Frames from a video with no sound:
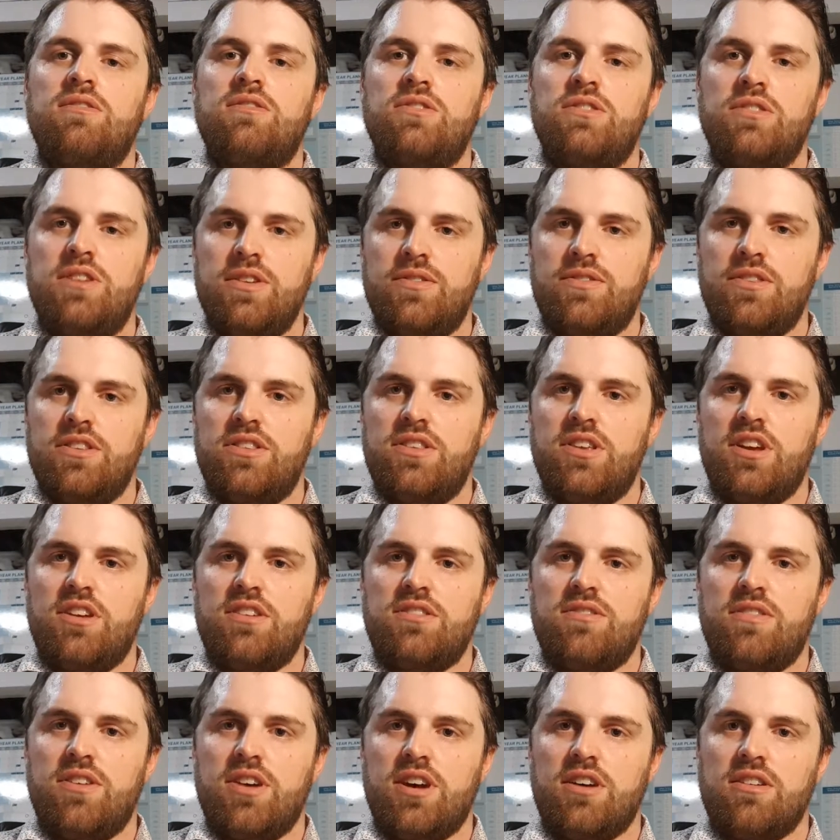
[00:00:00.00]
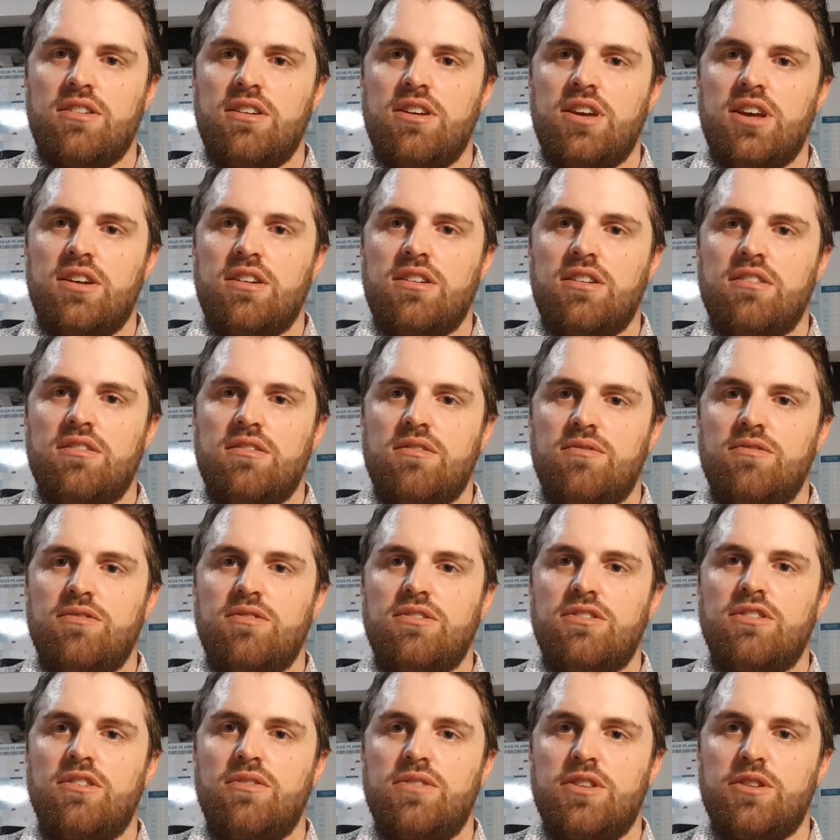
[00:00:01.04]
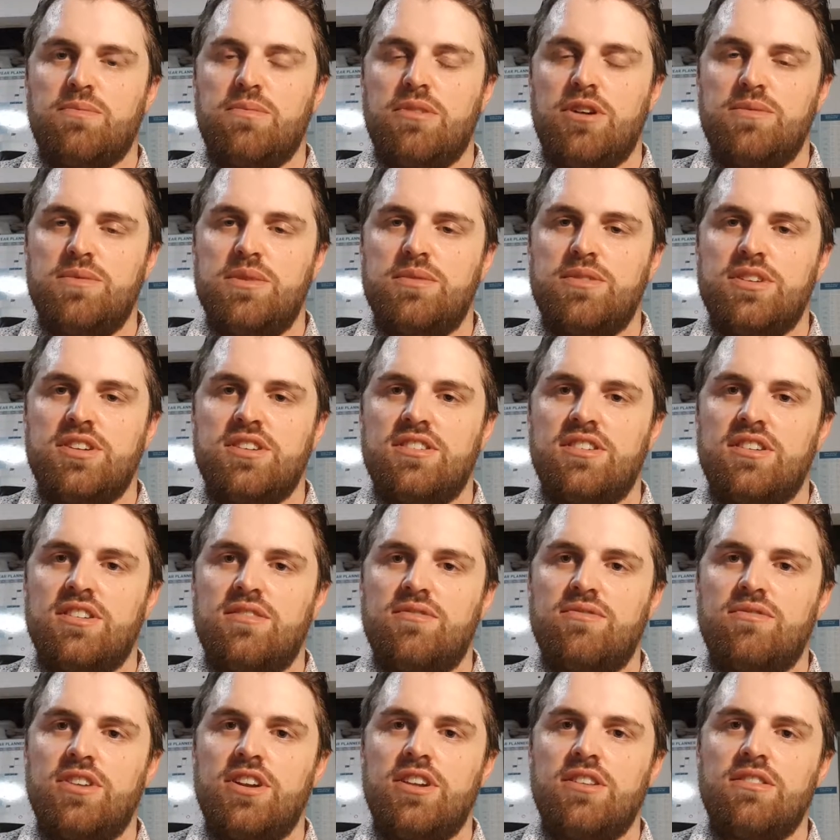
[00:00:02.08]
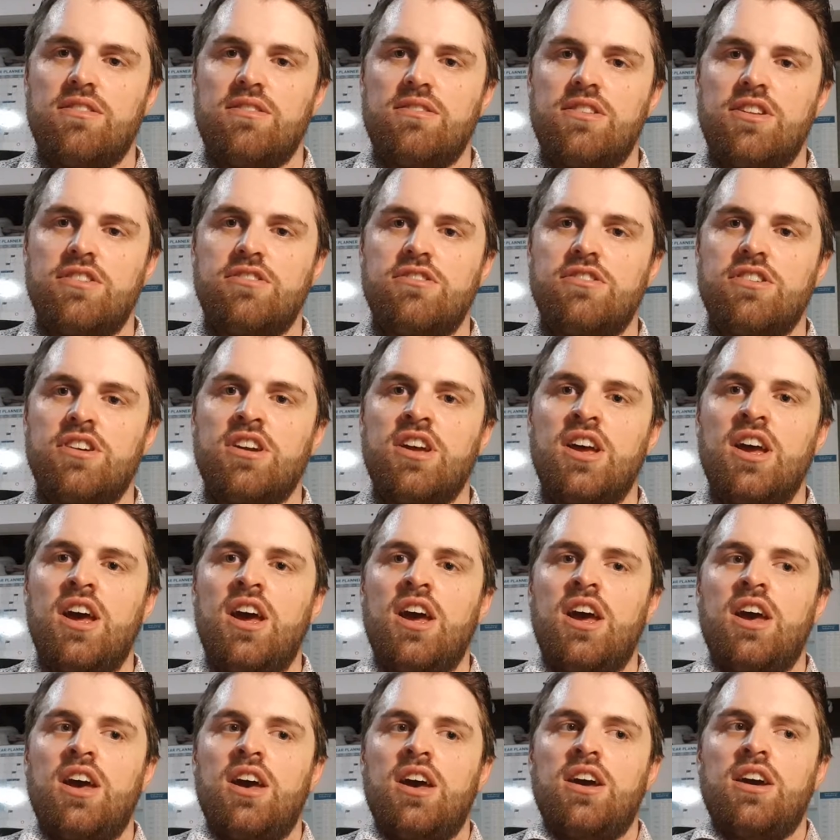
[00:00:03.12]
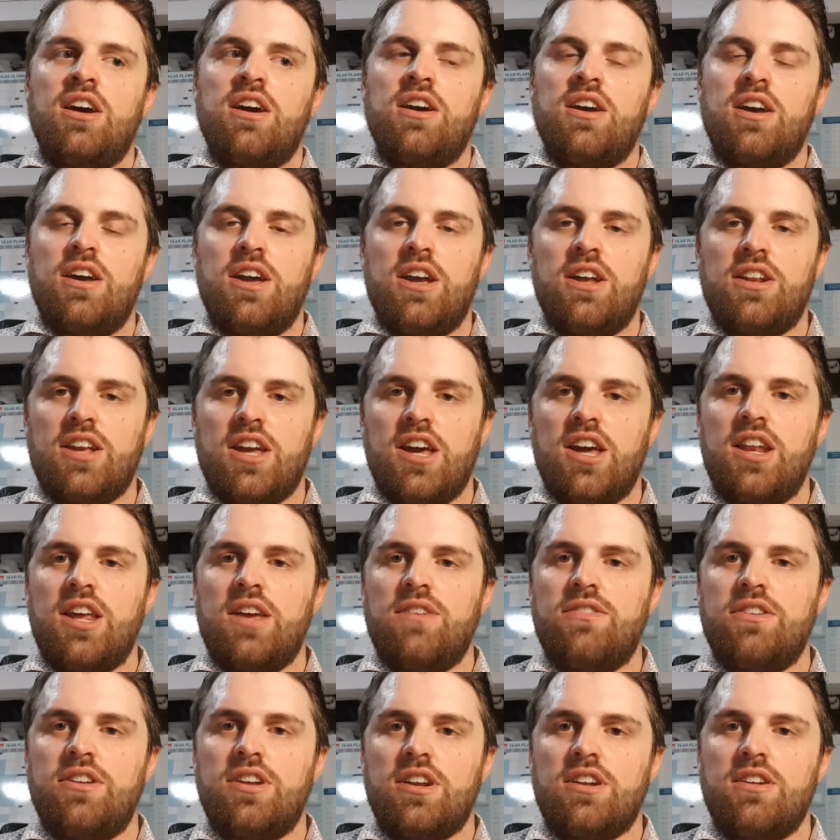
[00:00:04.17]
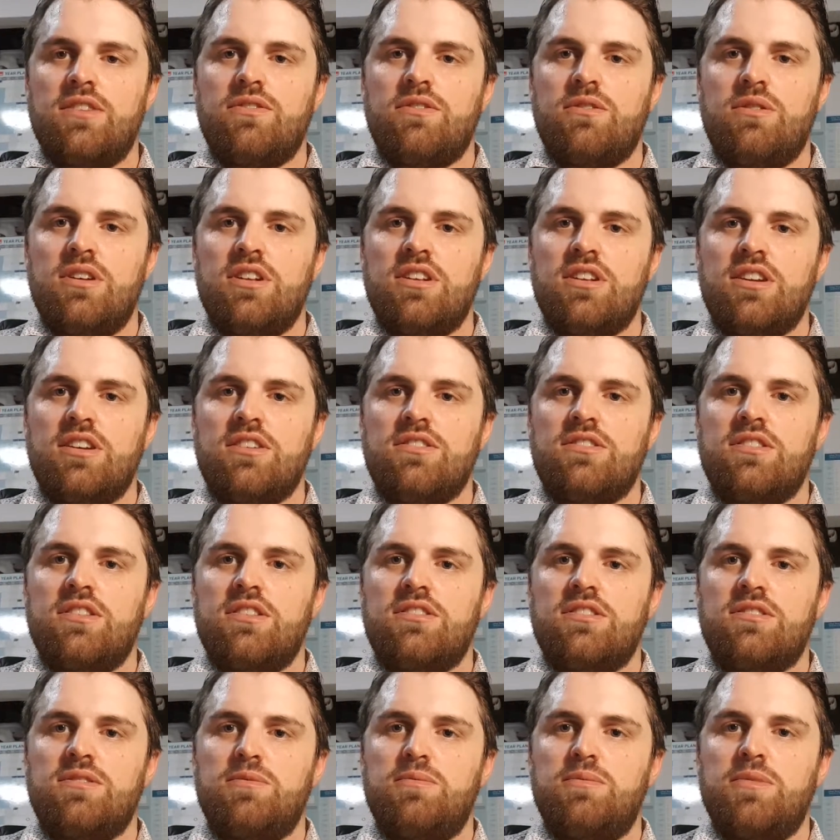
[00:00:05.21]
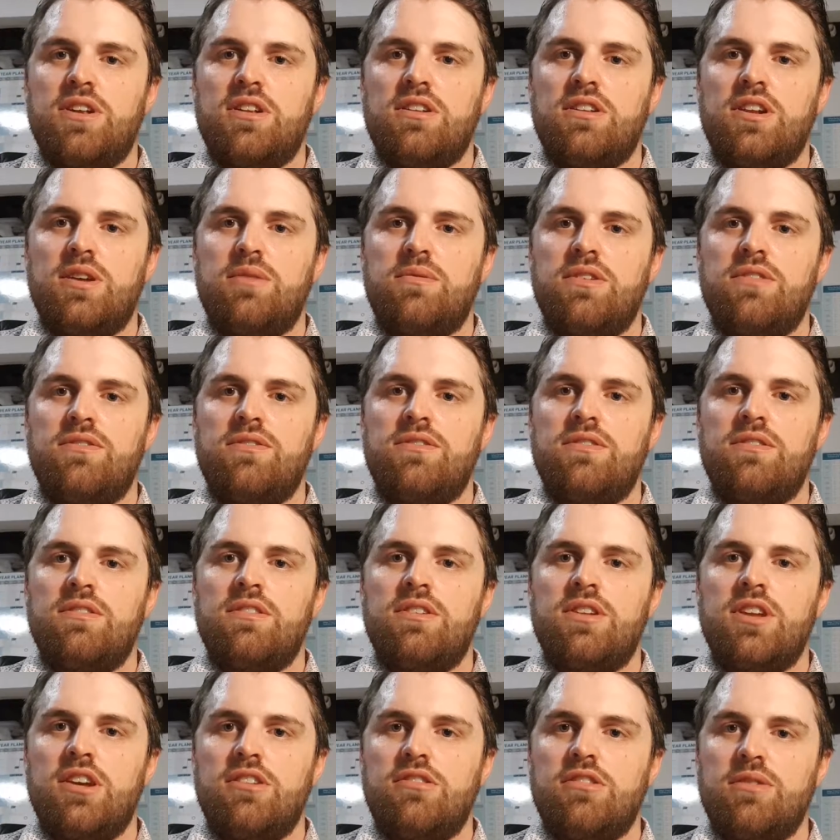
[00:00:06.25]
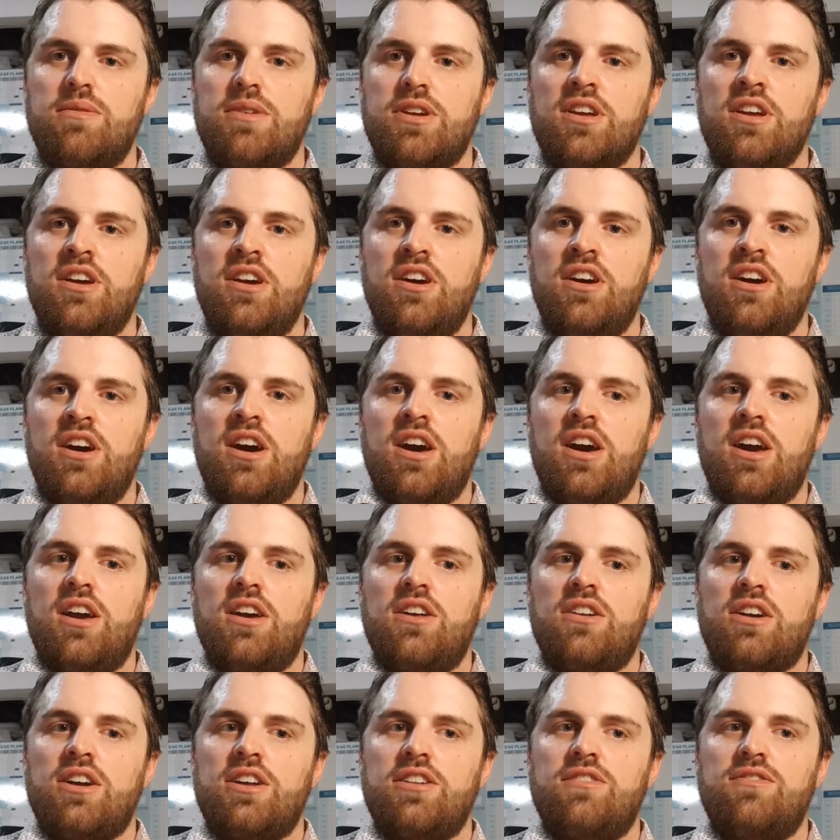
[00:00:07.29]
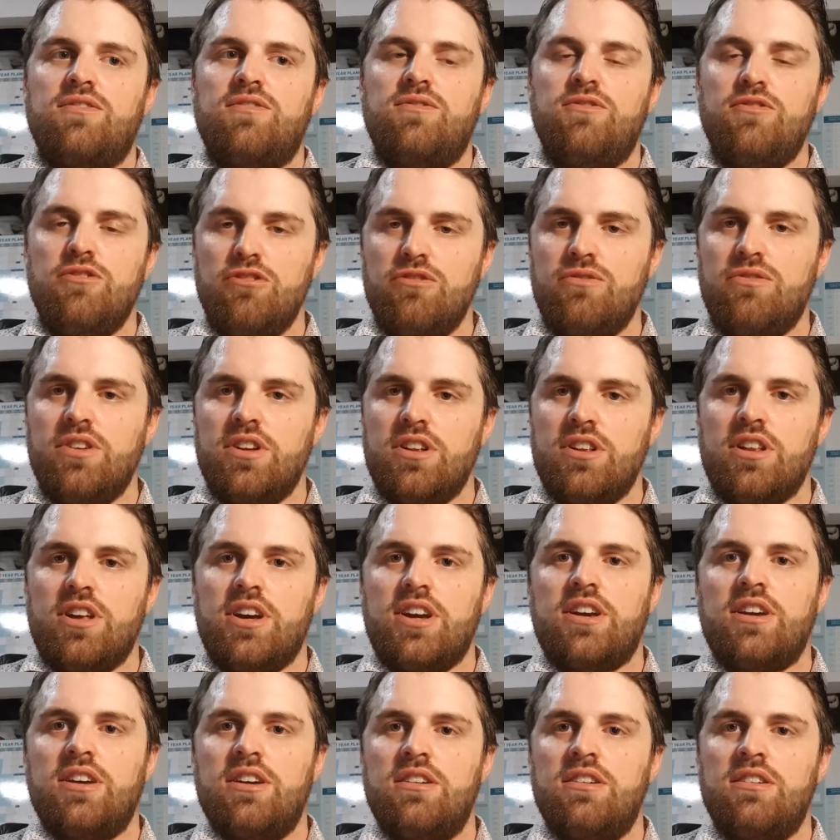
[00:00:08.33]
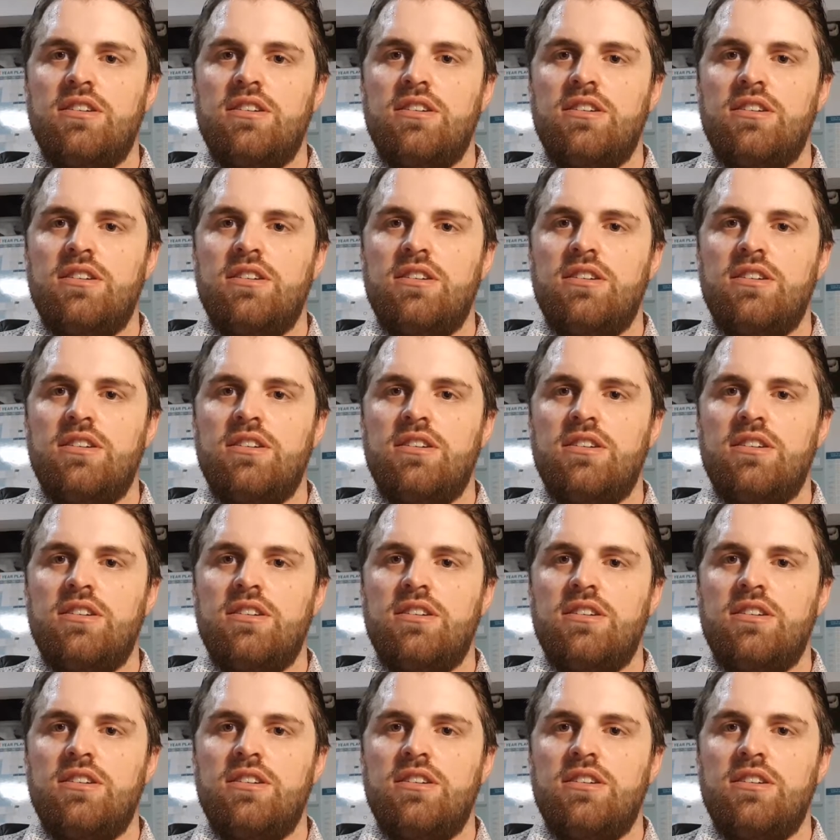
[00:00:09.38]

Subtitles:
different things of how to solve this problem and reading the literature. It can have addictive qualities, this maladaptive daydreaming, and I do feel like